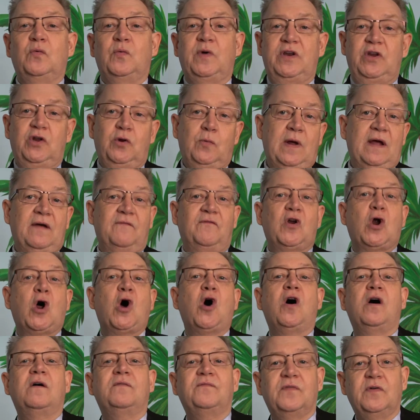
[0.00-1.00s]
when you have
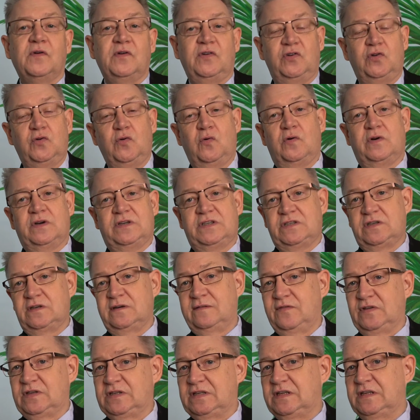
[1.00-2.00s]
offered your
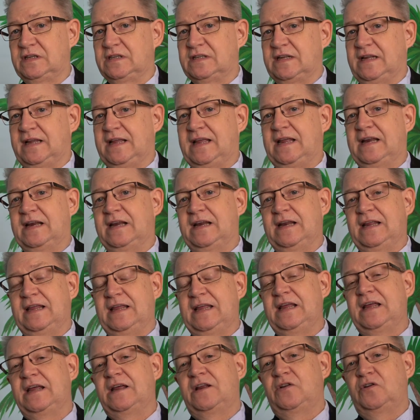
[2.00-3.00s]
services again and
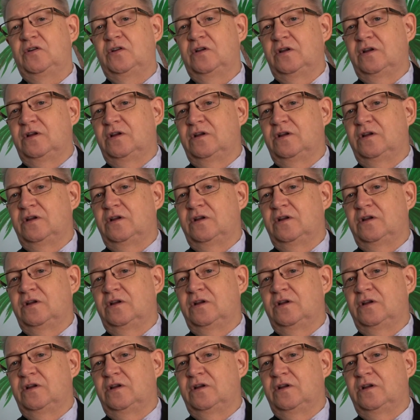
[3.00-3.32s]
again,